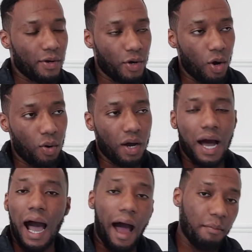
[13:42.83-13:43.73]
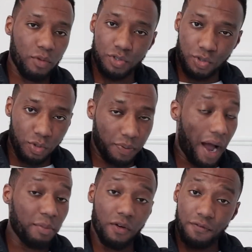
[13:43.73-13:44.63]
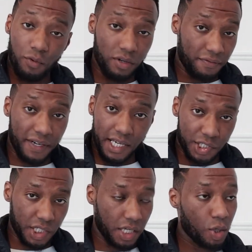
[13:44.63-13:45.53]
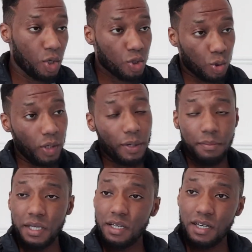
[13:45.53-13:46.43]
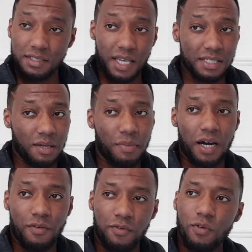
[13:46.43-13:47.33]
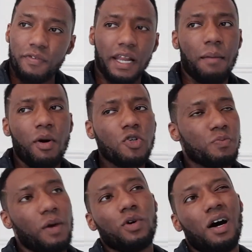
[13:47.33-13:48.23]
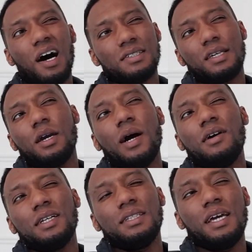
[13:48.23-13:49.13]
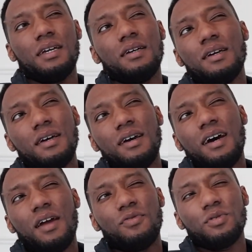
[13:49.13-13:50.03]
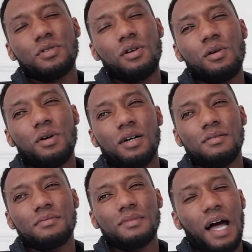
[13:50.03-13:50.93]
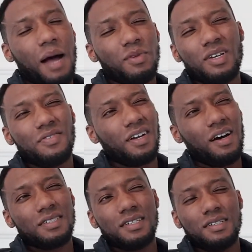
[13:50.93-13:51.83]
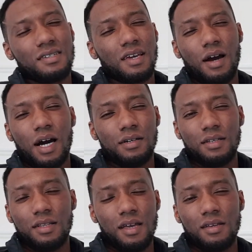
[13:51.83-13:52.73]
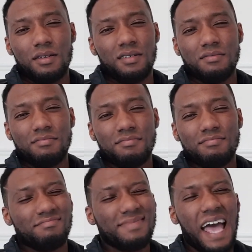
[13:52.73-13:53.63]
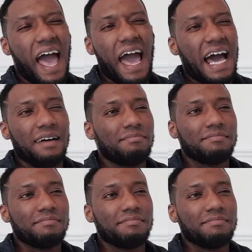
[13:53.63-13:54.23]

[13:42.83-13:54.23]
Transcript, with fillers: No, I'm not stupid. I'm not falling for that shit. So anyway, me and her texting back and forth and that. Most men would have asked the girl out on a date. And I thought, you know what? I'm not even asking this girl out on a date, you know. Nah.